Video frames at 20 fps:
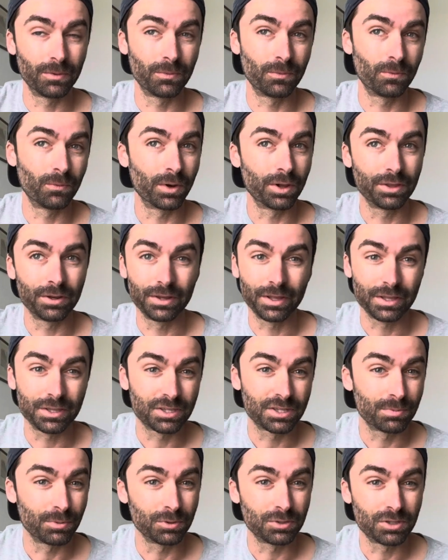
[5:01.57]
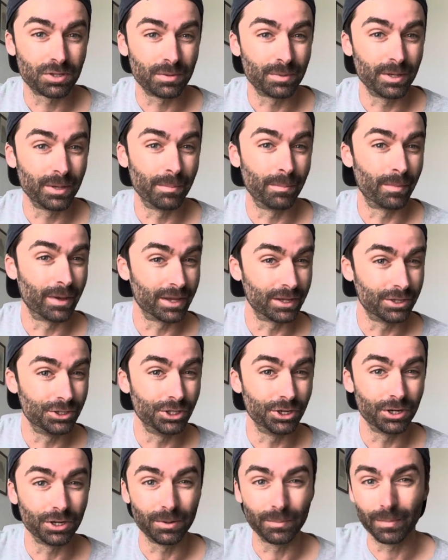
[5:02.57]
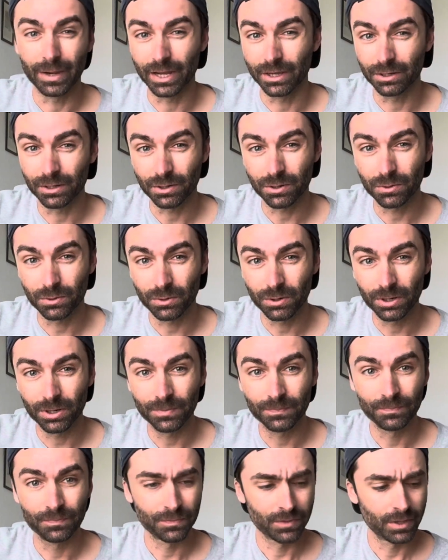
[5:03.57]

whether that's supposed to be a major or minor chord.